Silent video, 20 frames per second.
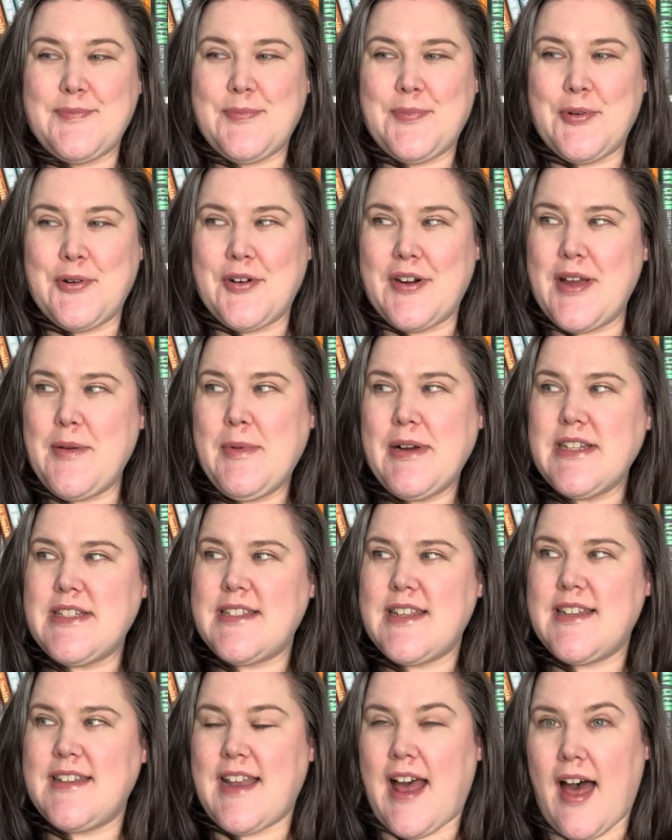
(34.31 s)
pretty much
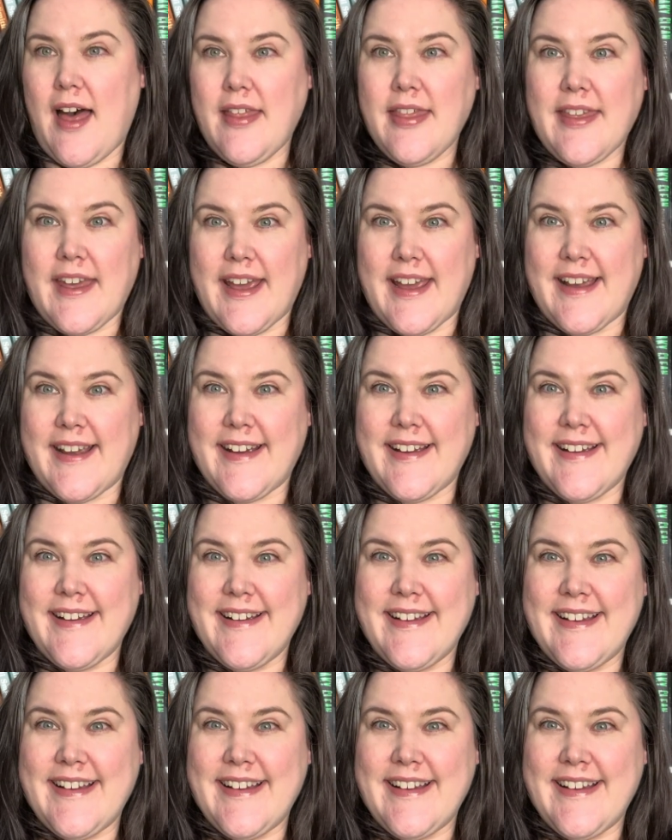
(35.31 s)
did nothing